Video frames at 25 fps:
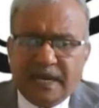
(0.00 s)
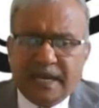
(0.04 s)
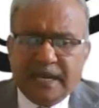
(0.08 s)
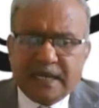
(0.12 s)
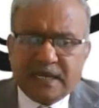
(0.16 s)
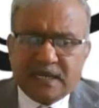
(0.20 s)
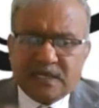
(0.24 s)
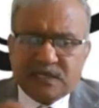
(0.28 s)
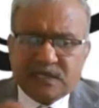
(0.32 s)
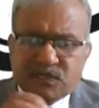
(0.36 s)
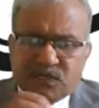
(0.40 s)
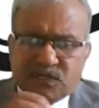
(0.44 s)

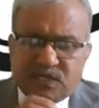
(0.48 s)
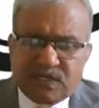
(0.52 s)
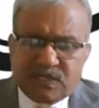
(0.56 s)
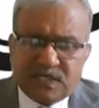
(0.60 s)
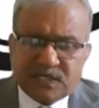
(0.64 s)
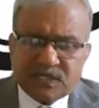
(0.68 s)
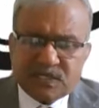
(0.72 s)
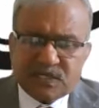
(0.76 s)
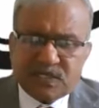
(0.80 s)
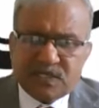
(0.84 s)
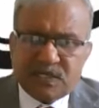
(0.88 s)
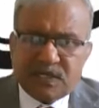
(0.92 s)
like a
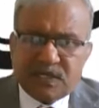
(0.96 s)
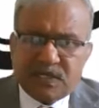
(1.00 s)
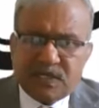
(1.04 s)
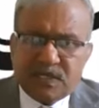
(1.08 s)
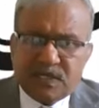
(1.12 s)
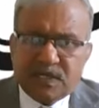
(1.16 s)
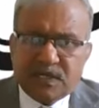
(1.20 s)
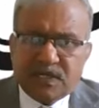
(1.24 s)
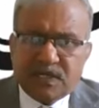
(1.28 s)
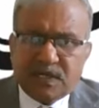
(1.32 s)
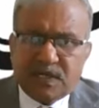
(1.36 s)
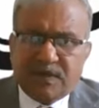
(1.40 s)

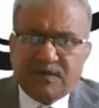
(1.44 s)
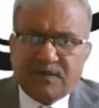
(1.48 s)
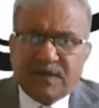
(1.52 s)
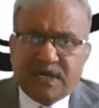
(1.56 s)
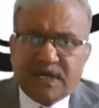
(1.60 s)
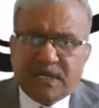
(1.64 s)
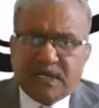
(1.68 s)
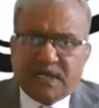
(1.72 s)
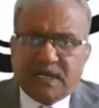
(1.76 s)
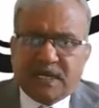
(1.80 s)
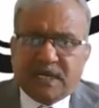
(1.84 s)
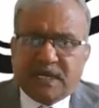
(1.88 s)
GST,
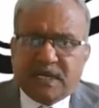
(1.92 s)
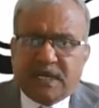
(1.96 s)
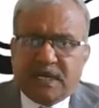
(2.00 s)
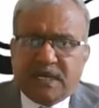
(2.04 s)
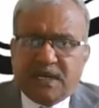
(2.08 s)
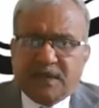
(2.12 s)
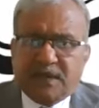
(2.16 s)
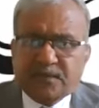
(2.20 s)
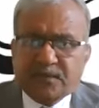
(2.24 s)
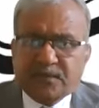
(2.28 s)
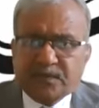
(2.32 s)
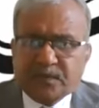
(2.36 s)
everything in
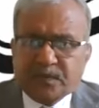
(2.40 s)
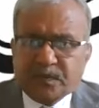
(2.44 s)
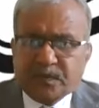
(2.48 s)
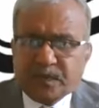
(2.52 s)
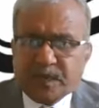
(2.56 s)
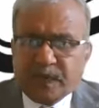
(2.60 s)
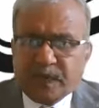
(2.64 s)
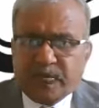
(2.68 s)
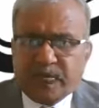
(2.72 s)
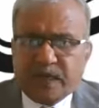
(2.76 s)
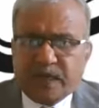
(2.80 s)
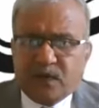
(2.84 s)
a
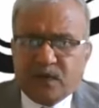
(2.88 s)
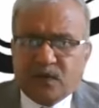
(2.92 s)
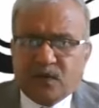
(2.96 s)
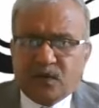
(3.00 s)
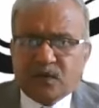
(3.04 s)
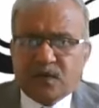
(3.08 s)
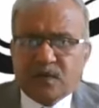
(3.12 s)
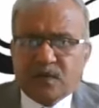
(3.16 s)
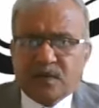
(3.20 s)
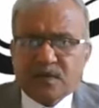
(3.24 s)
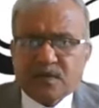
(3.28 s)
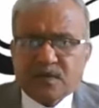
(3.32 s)

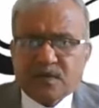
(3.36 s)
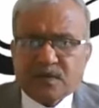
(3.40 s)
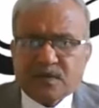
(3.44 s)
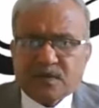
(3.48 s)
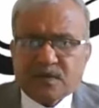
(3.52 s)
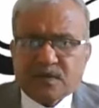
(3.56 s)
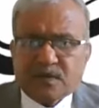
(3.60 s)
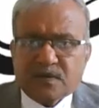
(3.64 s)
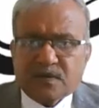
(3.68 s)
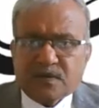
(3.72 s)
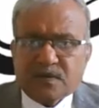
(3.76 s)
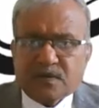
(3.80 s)
good.
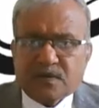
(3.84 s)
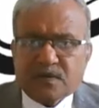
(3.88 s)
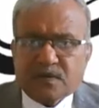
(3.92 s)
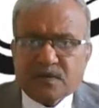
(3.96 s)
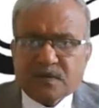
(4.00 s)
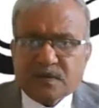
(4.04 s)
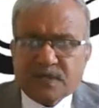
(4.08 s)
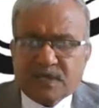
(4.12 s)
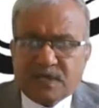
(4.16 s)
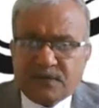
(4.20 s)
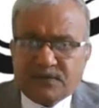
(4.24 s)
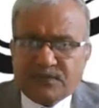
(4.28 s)

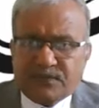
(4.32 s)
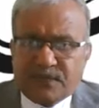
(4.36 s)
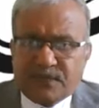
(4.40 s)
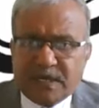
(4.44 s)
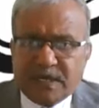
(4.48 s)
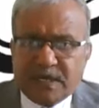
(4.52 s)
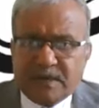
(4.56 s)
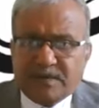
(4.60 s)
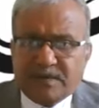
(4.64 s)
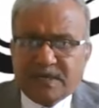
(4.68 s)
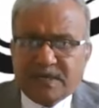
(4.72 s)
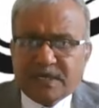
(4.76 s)
The
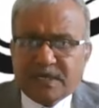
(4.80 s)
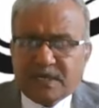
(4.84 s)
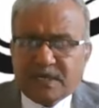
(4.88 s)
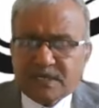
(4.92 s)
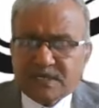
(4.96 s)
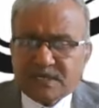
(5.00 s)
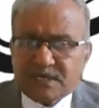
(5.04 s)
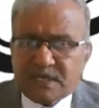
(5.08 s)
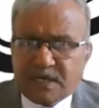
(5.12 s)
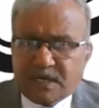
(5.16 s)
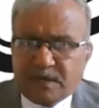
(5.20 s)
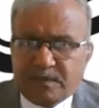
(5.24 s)

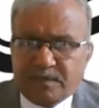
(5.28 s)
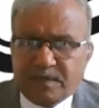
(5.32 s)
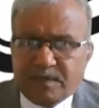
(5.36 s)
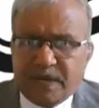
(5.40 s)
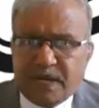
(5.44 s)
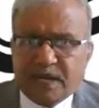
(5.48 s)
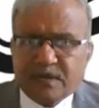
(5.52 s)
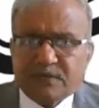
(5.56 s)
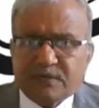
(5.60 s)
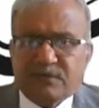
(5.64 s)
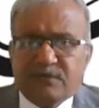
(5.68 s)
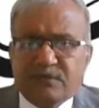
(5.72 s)
fundamentals are a
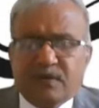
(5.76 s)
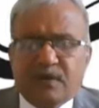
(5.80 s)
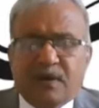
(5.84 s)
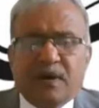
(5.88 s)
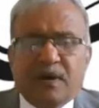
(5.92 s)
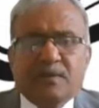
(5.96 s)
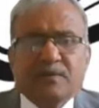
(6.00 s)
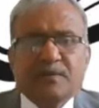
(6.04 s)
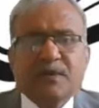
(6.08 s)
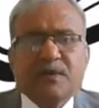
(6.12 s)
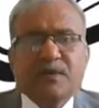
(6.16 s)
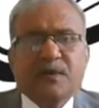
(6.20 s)

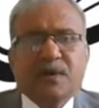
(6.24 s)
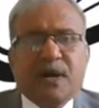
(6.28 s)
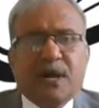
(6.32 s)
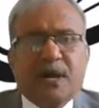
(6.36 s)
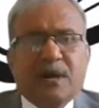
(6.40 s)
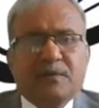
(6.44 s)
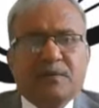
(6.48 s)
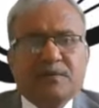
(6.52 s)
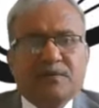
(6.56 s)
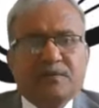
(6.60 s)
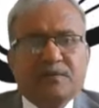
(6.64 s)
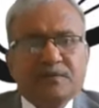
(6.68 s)
platform you
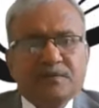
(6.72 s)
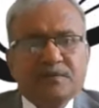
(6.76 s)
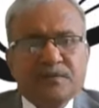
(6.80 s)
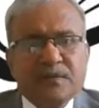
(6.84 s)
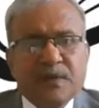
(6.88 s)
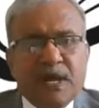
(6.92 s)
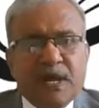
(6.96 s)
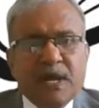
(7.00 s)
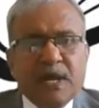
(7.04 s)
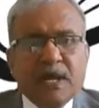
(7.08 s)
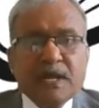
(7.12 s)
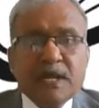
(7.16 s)
have.
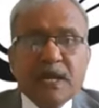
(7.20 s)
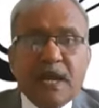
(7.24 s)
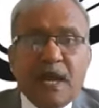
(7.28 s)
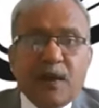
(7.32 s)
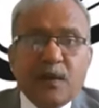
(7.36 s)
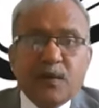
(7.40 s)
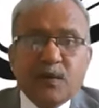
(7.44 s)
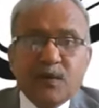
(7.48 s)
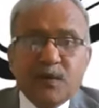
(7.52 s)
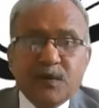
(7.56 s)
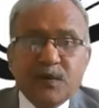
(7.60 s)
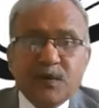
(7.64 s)

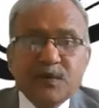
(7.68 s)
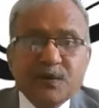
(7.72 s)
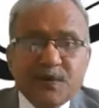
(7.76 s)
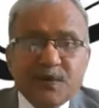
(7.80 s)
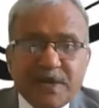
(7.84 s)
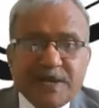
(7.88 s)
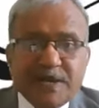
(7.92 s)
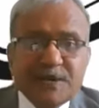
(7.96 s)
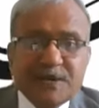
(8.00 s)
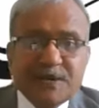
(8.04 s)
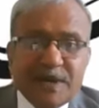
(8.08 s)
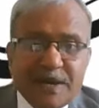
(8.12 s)
Now you
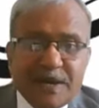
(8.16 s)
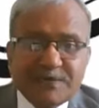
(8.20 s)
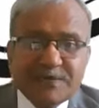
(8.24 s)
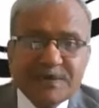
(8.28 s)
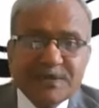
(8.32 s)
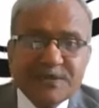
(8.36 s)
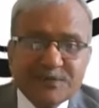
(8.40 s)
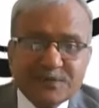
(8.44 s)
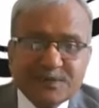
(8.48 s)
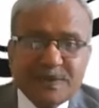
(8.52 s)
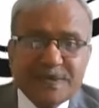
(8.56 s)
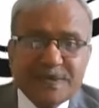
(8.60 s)
need to have a